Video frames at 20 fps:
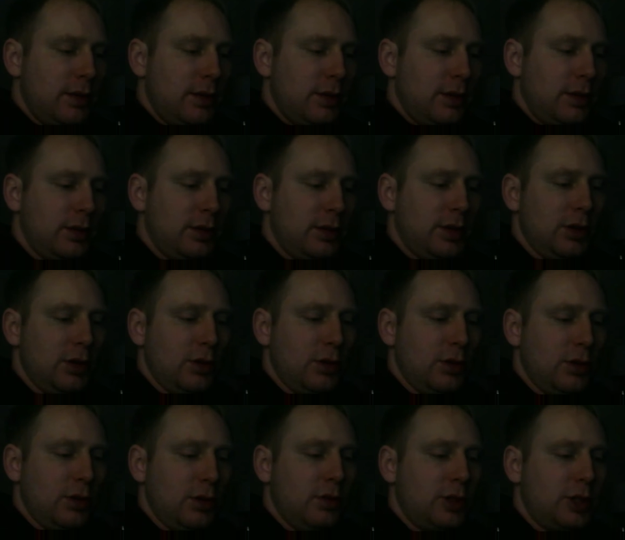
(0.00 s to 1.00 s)
You do.
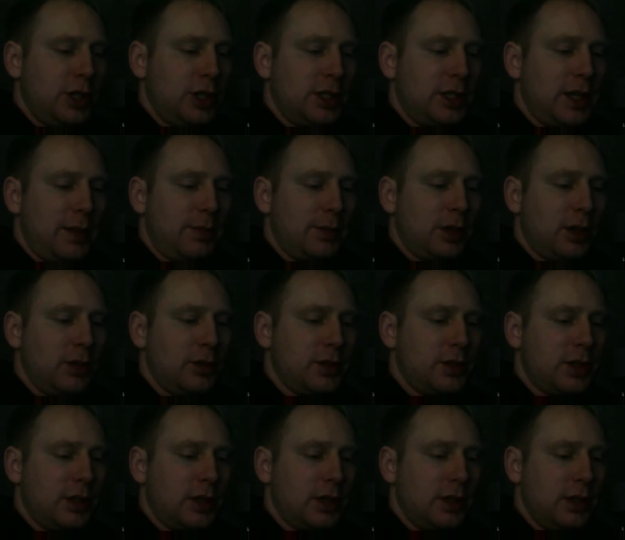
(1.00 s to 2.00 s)
She stepped
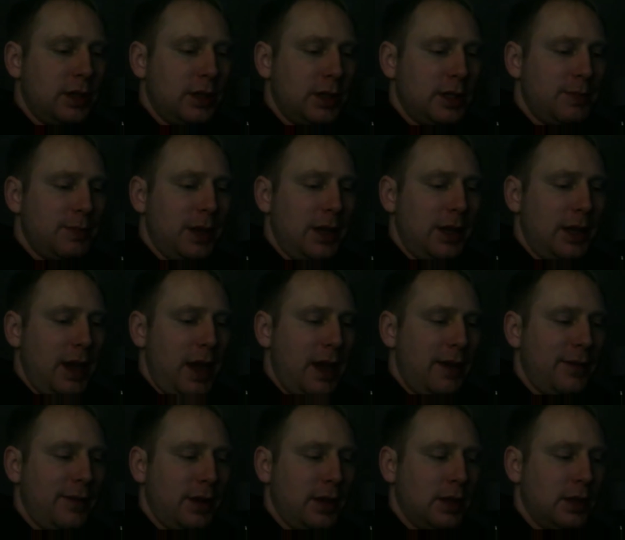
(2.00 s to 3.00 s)
closer. It's me,
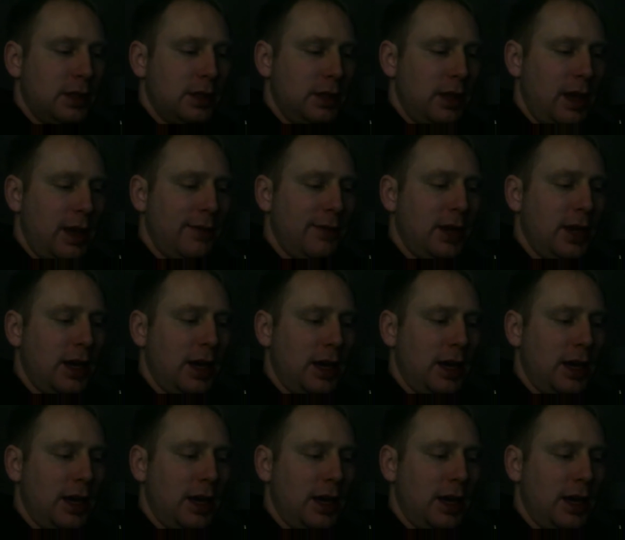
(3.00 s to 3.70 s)
Ava. Ava 9.